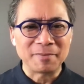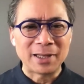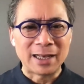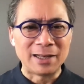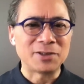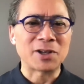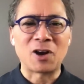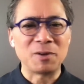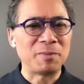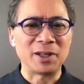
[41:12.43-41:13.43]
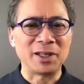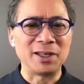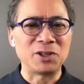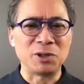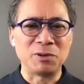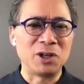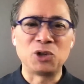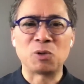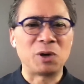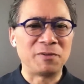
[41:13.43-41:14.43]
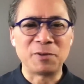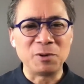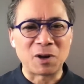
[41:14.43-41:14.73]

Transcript: is our ability to enjoy food.